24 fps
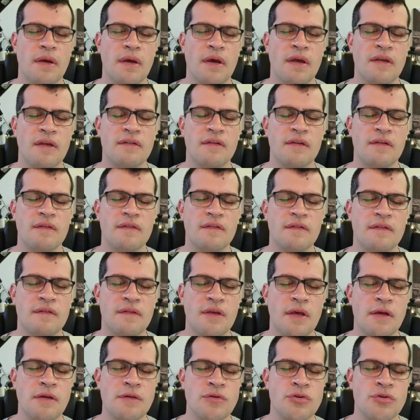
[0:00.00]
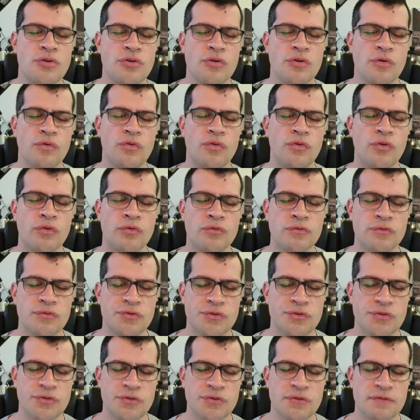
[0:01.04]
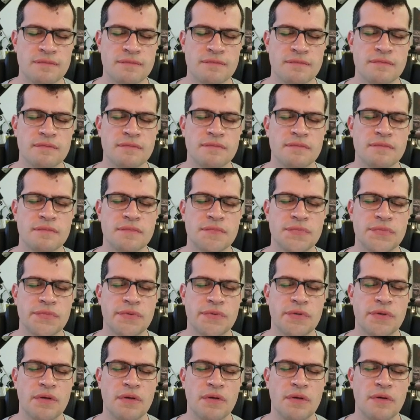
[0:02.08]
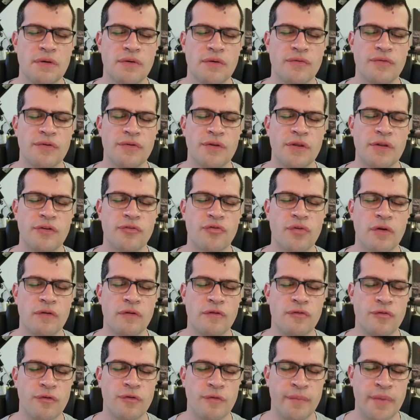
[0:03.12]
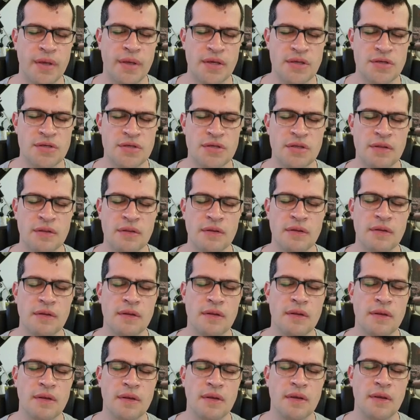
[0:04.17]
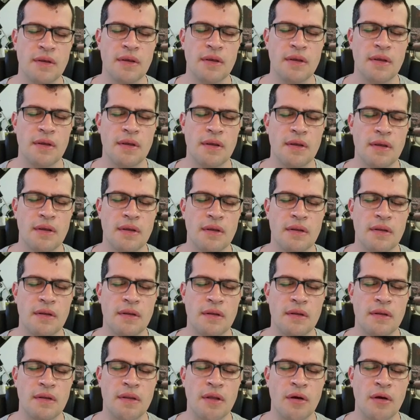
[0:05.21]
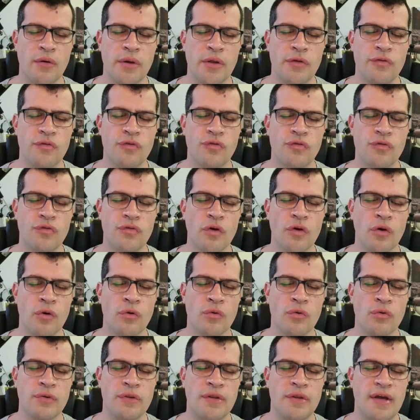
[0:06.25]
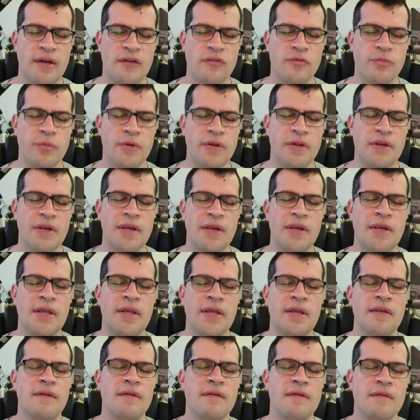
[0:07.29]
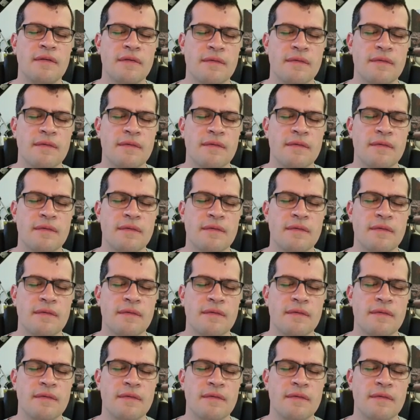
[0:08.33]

as essential tools for the transformation that we so desperately need.